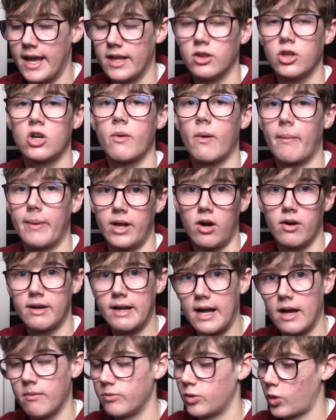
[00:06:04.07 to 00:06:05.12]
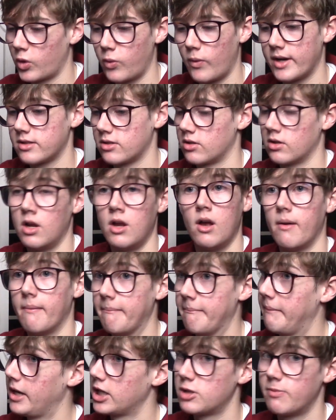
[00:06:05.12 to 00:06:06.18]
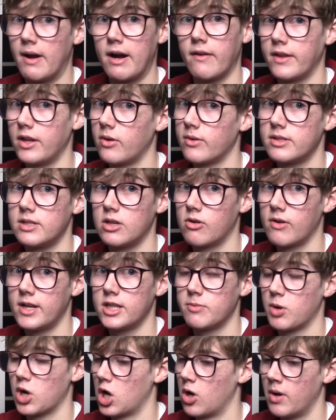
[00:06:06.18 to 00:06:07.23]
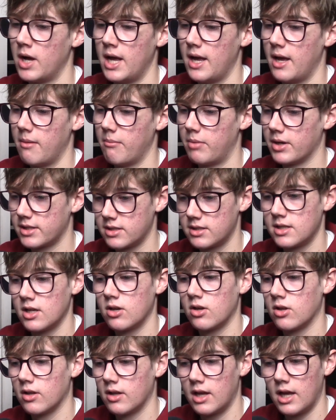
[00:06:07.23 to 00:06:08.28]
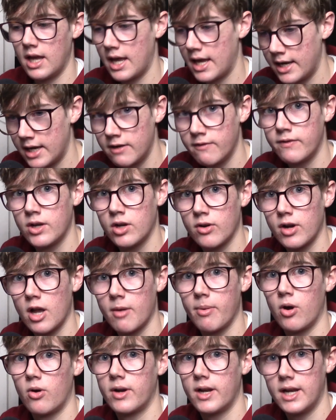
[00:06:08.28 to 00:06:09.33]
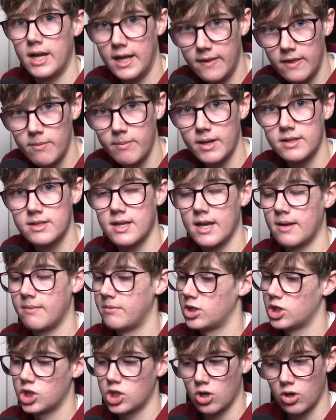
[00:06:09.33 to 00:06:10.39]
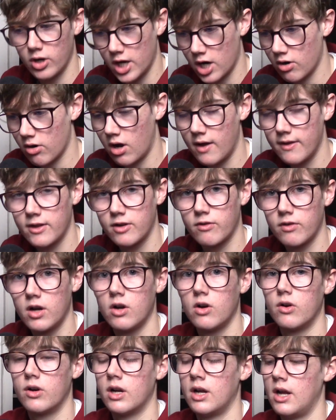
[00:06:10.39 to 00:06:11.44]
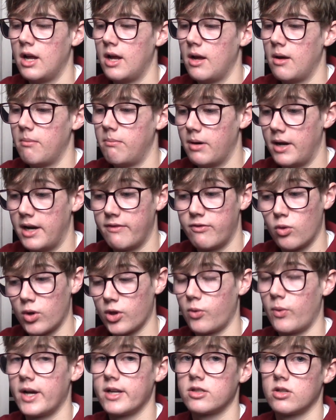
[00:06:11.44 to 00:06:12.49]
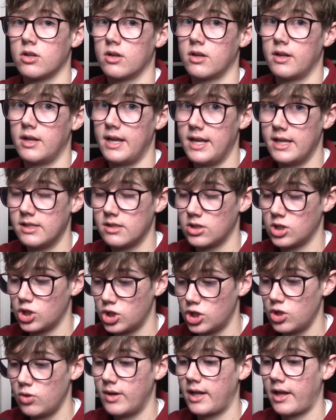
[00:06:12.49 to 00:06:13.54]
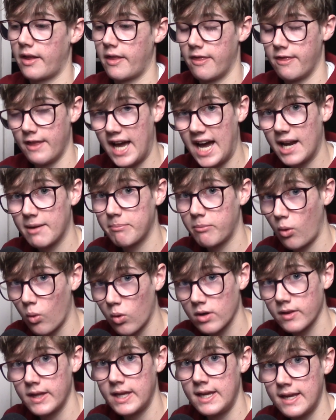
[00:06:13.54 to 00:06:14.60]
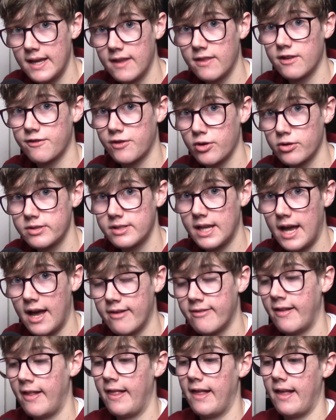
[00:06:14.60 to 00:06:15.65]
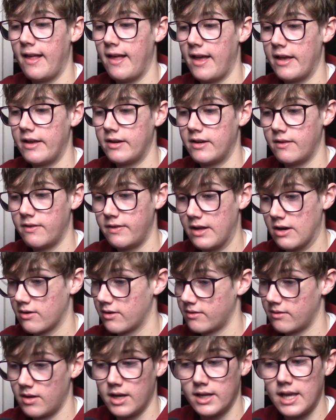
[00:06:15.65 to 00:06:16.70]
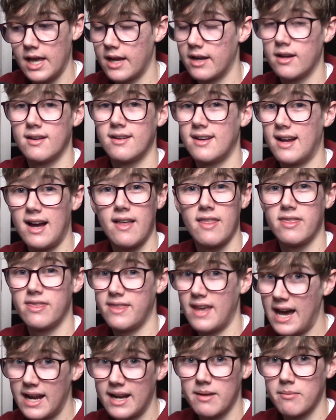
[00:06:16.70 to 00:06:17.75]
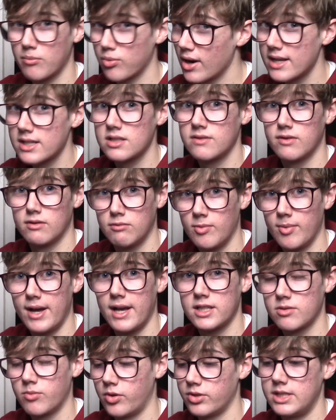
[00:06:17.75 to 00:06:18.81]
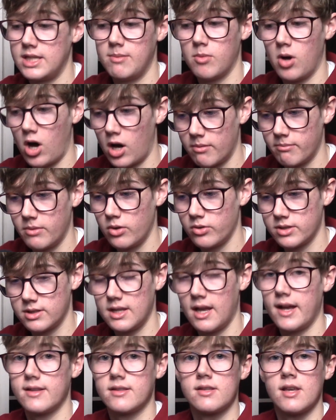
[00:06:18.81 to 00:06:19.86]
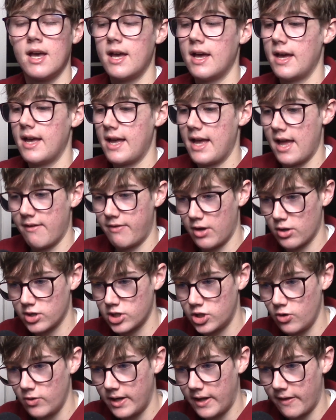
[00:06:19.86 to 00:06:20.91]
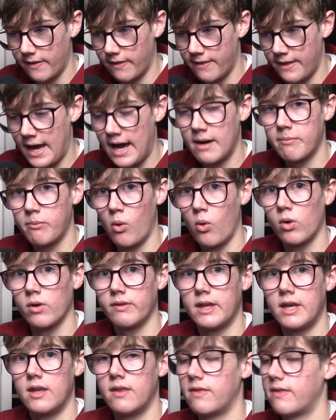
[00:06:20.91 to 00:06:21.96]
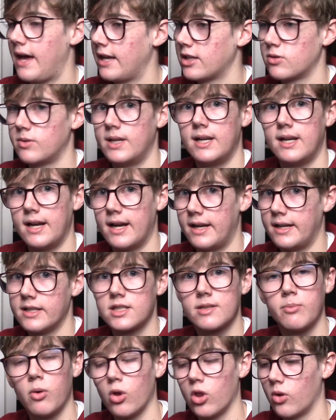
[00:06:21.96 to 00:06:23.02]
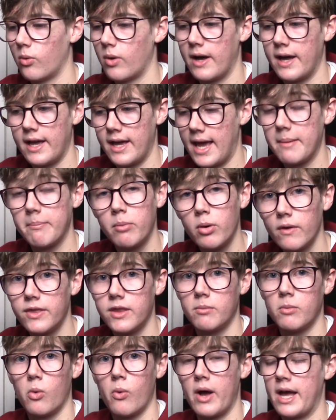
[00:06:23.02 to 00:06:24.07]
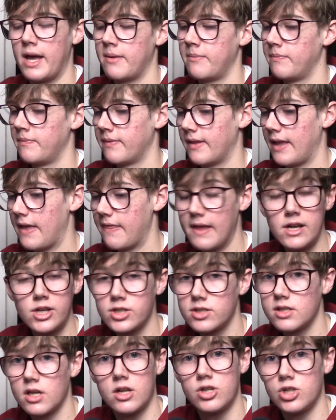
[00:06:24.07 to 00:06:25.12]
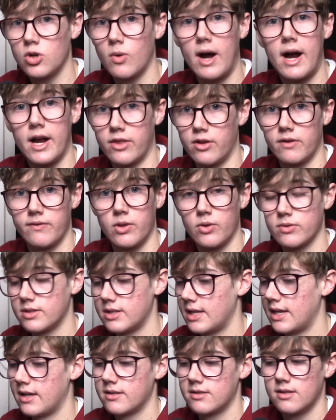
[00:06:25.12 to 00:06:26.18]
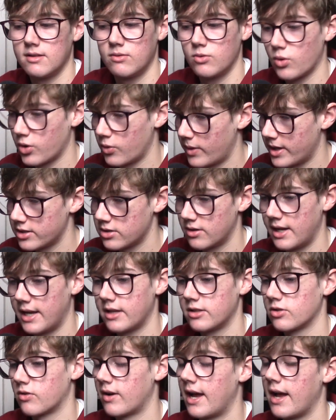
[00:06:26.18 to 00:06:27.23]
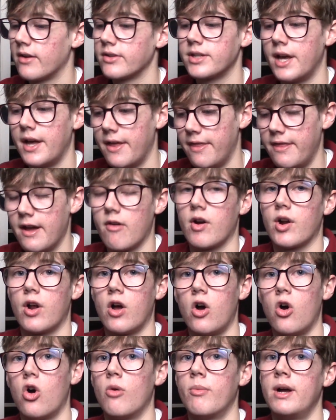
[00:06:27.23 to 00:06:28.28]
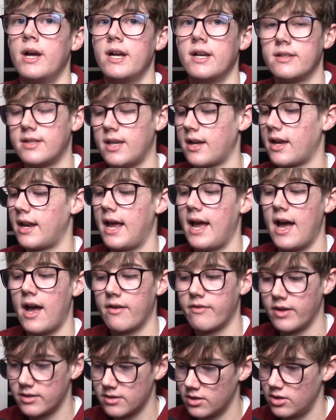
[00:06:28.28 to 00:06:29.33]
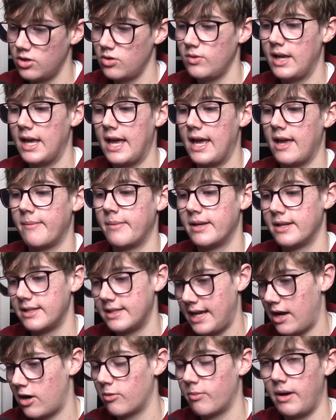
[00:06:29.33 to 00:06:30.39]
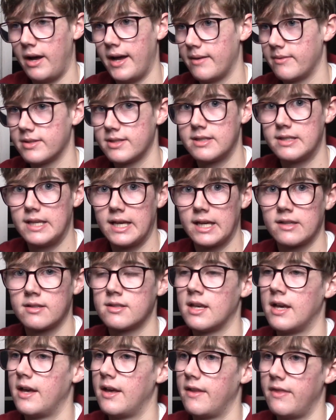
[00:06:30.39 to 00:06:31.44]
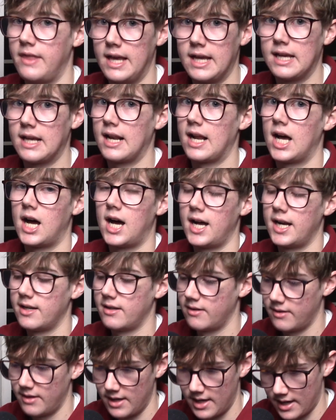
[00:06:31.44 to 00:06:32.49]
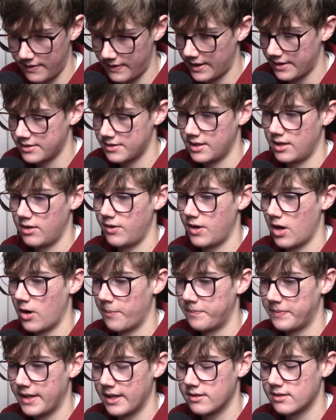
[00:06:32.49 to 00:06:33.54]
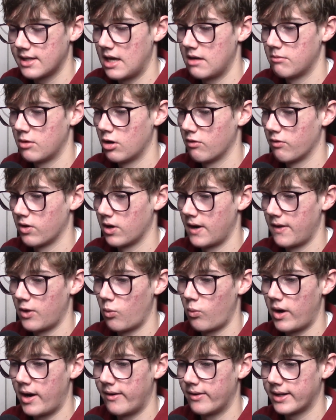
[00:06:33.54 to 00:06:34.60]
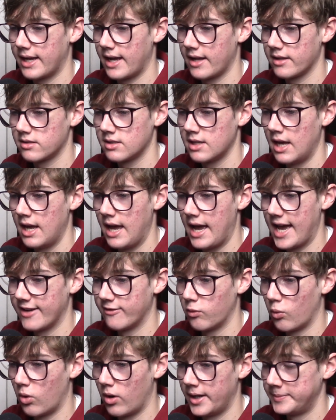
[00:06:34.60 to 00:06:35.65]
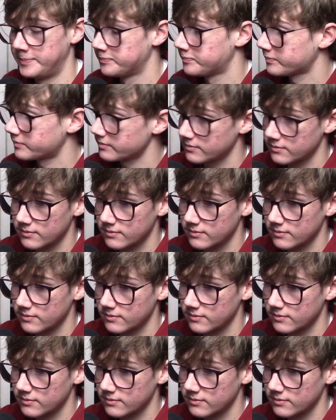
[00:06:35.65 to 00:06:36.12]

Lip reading: And look where we are now. Northwestern, much better than UNC Greensboro, but still an inferior opponent in the Big Ten. Sure, you're on the road, but if Northwestern is shooting that poorly in the first half, and they're, again, not that impressive of a basketball team on most nights, if they're shooting that poorly, that's when Indiana needs to pull away and put them away. And they just didn't do either of those things. Northwestern hangs around. They're at home. Second half, it's a new game, down by 6. They get hot, and next thing you know, it's game over, and the Wildcats have won.